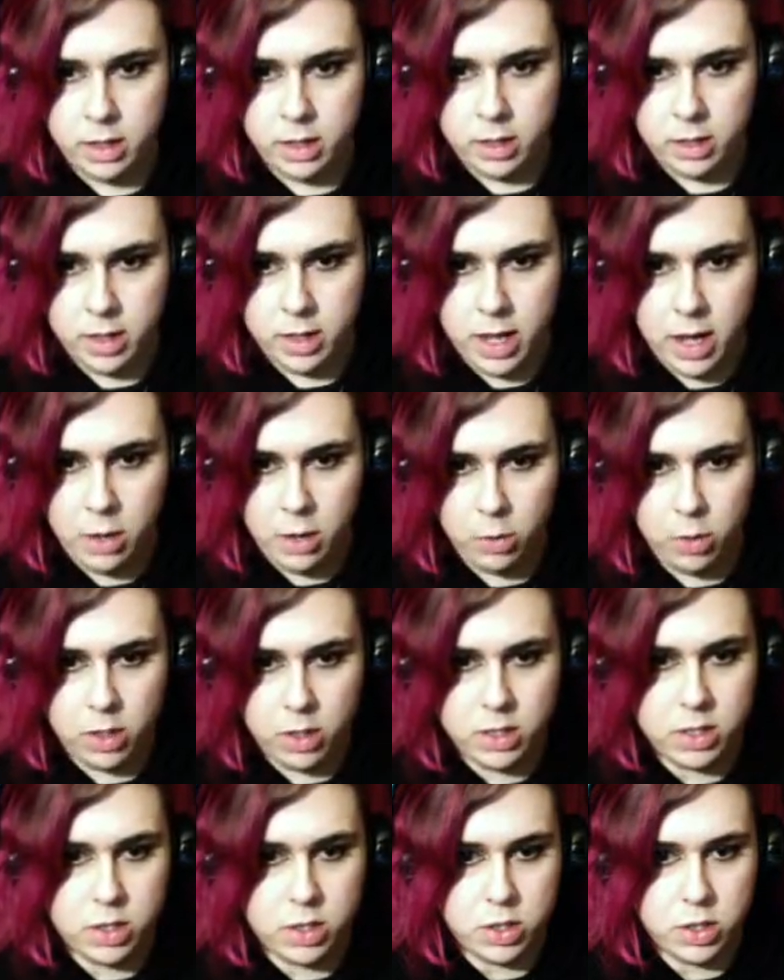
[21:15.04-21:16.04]
That
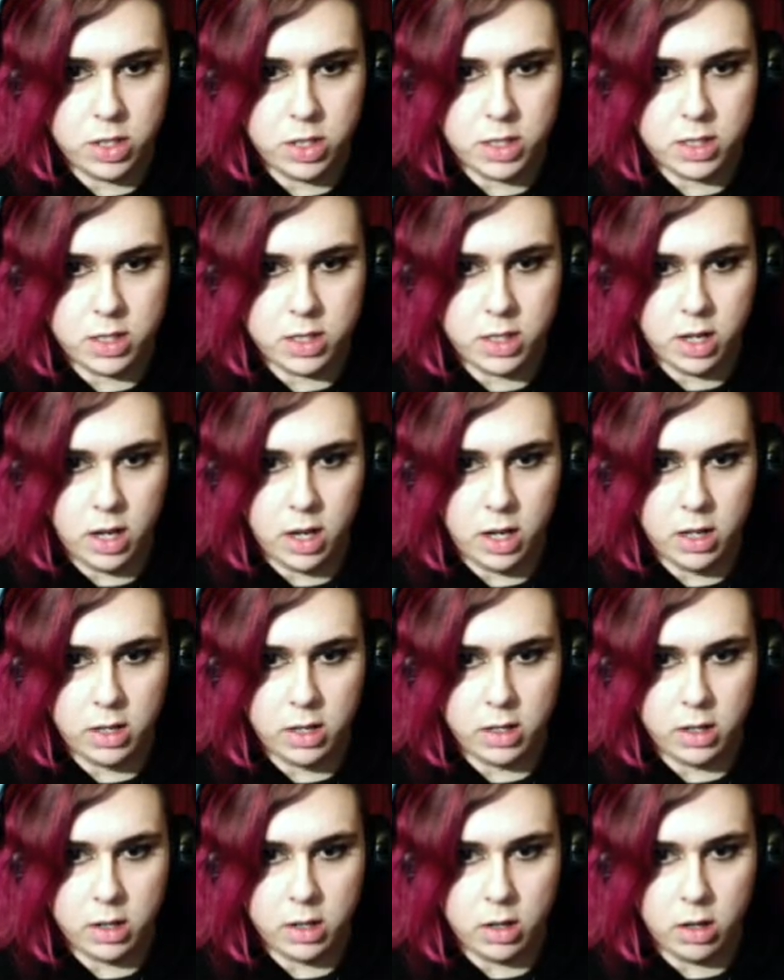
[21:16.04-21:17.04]
was just
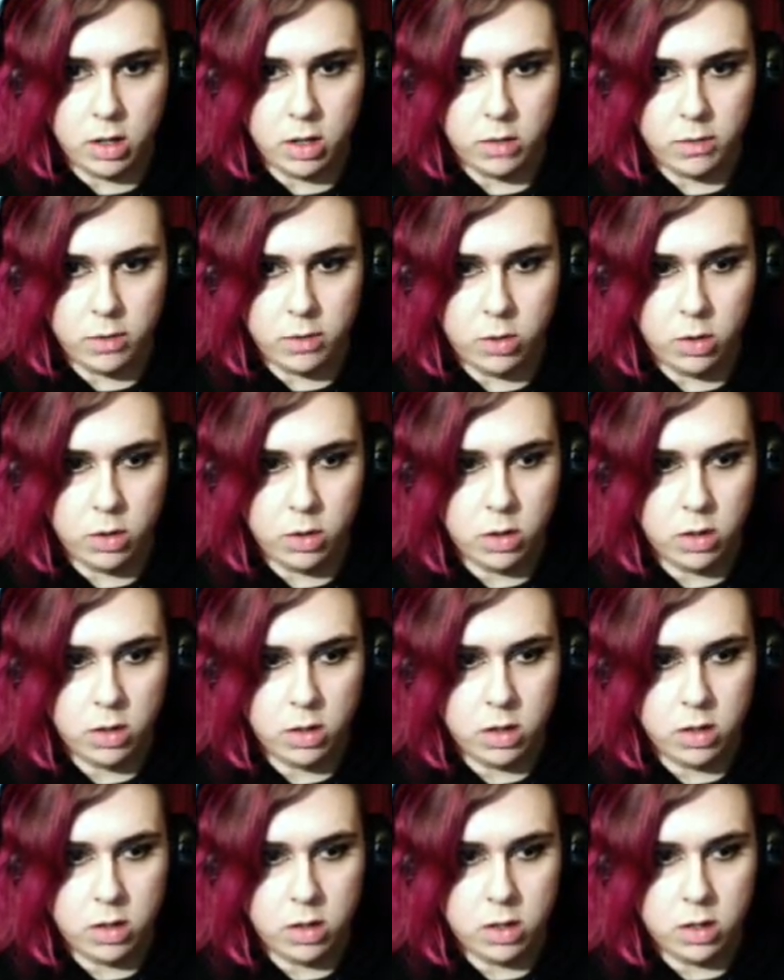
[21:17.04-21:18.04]
uncalled for.
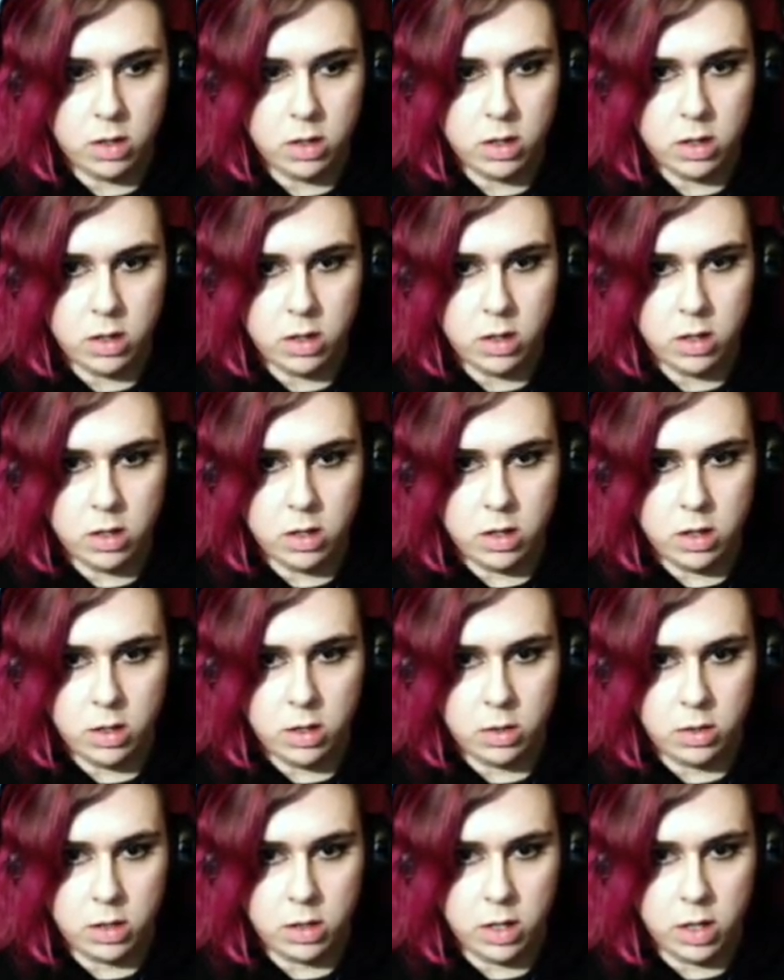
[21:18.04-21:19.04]

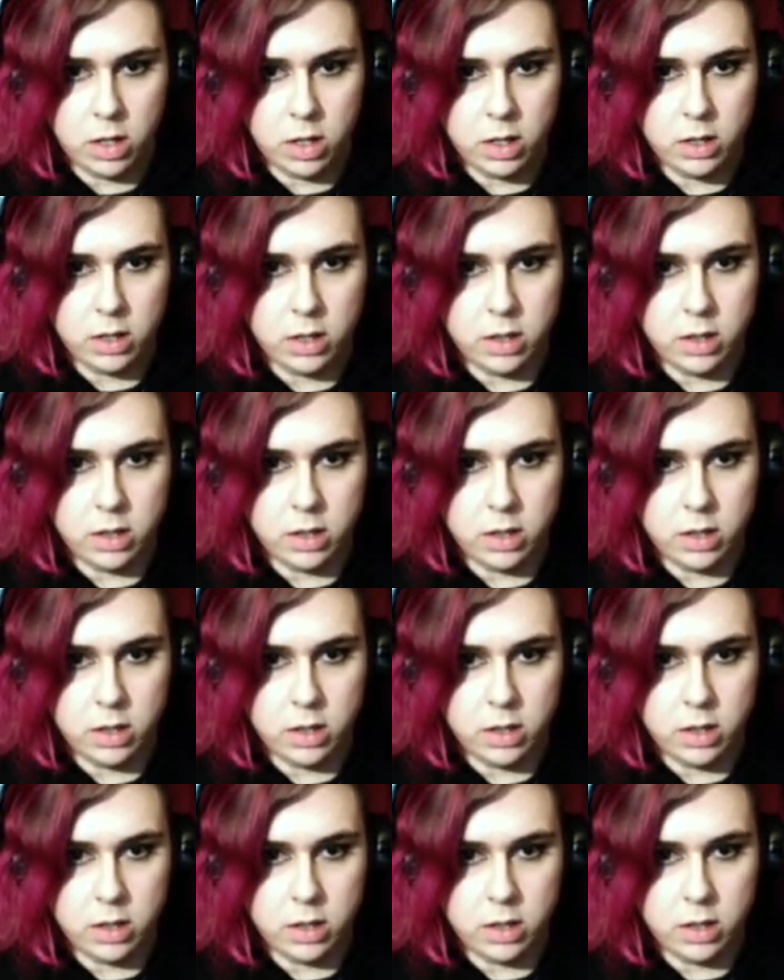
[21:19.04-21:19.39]
Oh god.